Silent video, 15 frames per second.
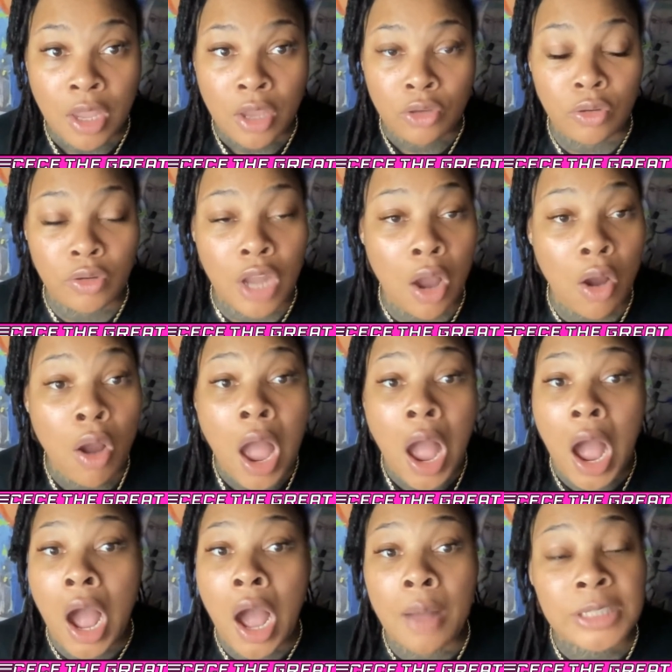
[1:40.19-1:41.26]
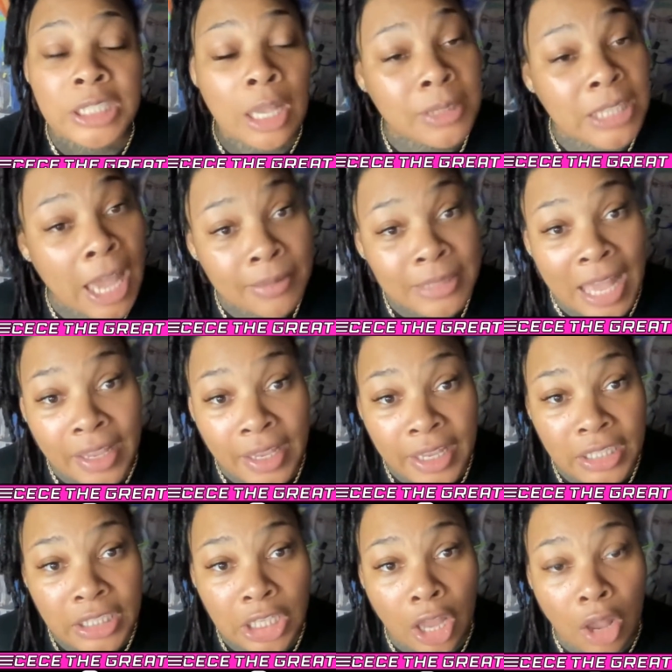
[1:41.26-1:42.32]
You know, sometimes I can
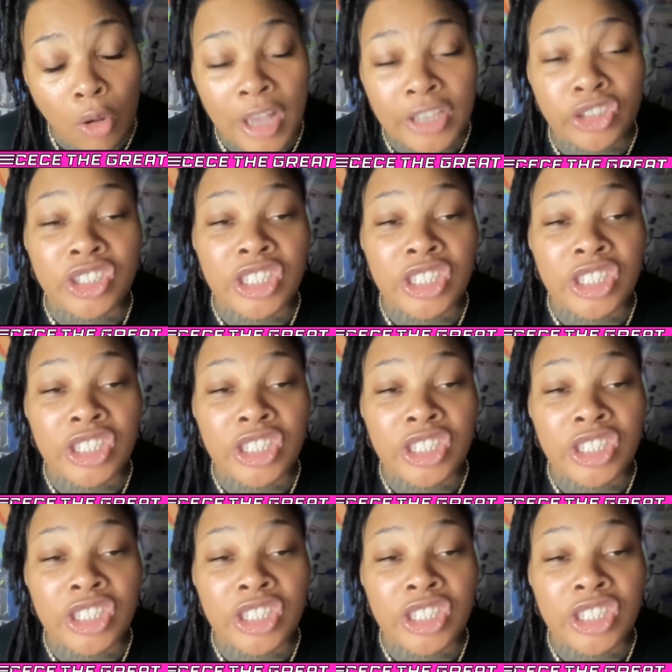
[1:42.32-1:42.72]
get to your questions.